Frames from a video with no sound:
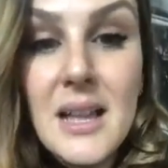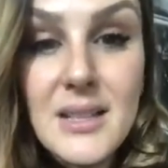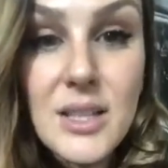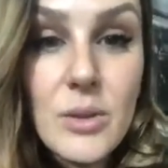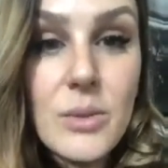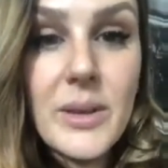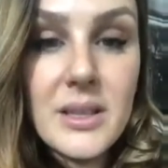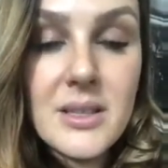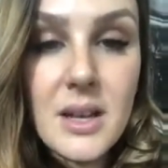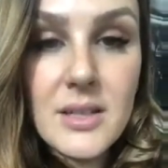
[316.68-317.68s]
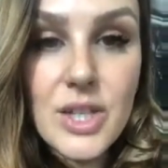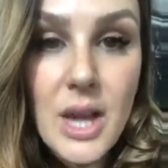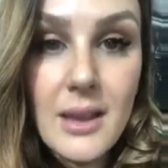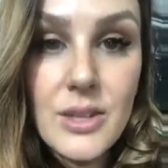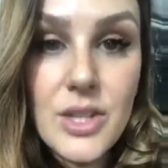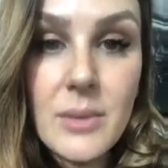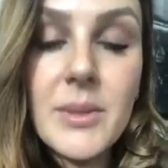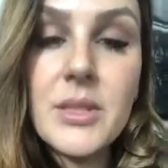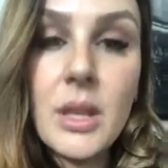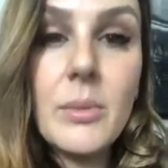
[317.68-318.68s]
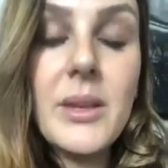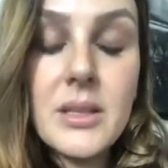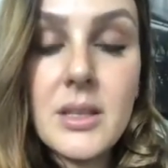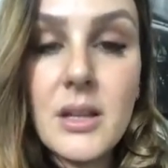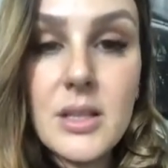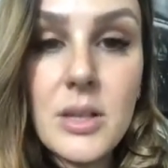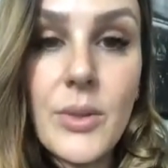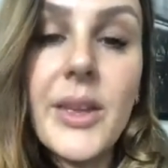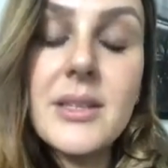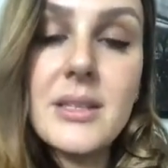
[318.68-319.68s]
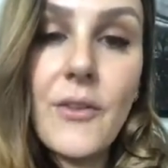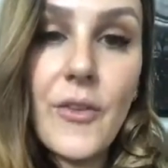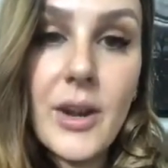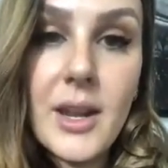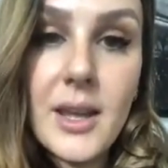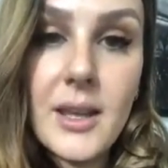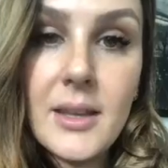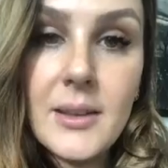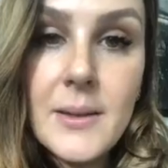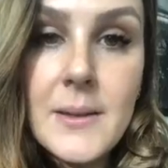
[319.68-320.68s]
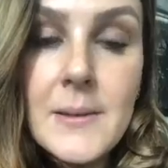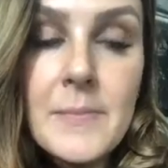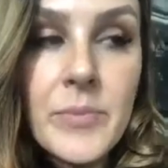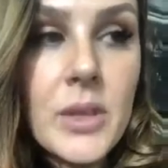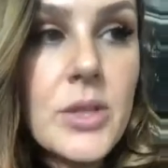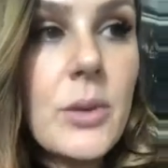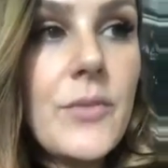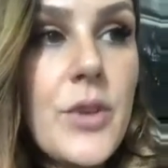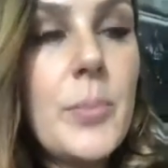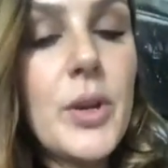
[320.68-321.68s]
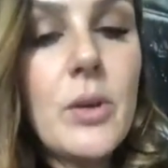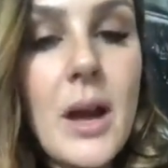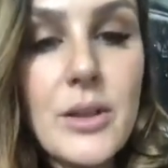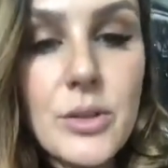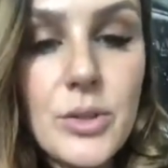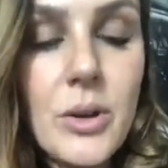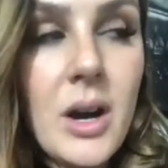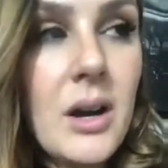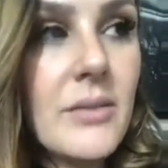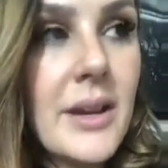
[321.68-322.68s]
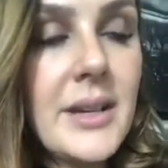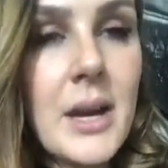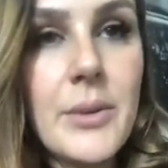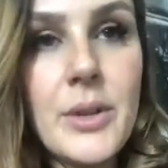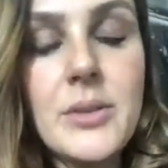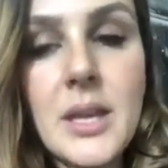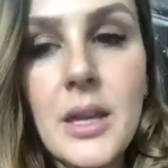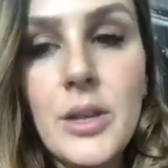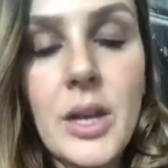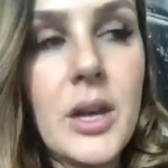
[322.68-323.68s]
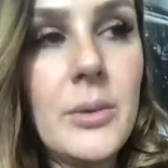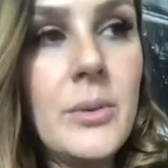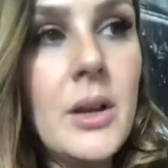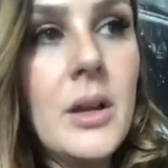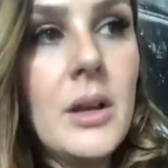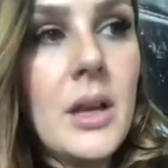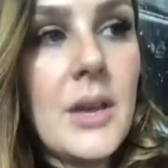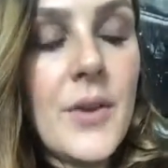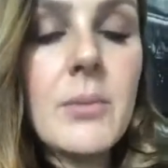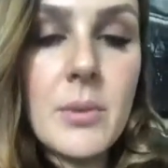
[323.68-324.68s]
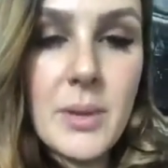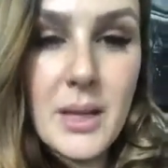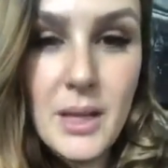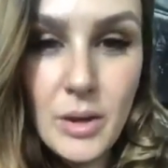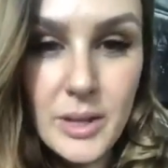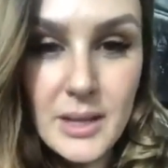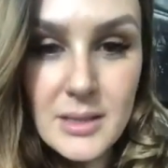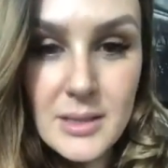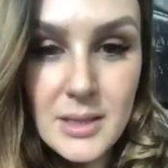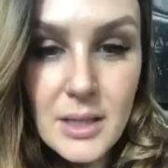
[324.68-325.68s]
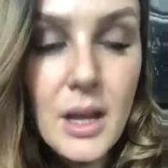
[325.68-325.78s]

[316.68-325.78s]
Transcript: is so that we can start to challenge them and so that we can start to do things differently. So if you put your hand on your heart right now and you say, you know, if I'm completely honest,